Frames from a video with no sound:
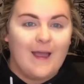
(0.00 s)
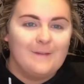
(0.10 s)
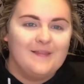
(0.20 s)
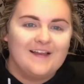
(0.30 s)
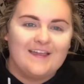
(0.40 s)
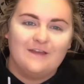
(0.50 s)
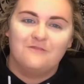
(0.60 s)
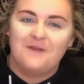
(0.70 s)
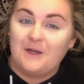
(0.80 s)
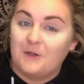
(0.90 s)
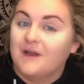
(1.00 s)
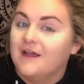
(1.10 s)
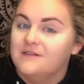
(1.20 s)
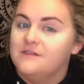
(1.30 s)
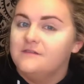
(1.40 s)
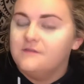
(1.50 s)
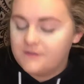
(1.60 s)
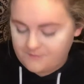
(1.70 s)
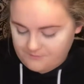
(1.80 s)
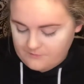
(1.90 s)
I'm lucky if mine are
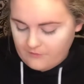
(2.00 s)
cousins,